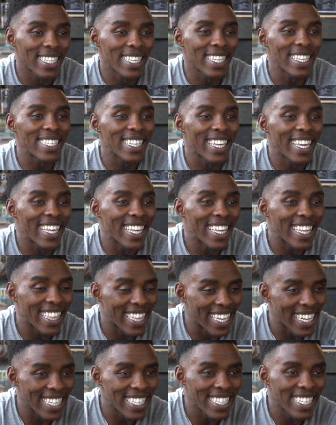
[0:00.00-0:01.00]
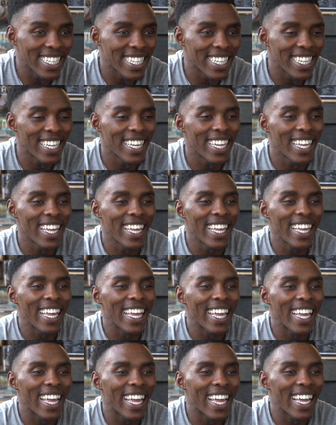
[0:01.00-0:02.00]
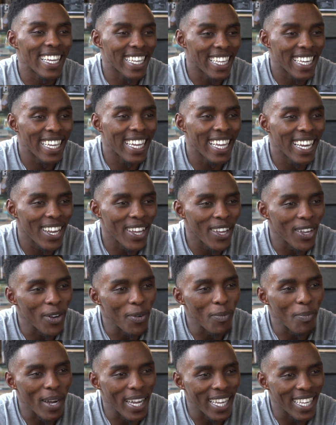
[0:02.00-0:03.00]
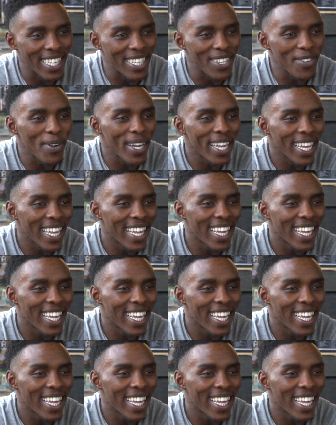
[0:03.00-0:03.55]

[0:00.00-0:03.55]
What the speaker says: a saying that ekekeleyo maiwe,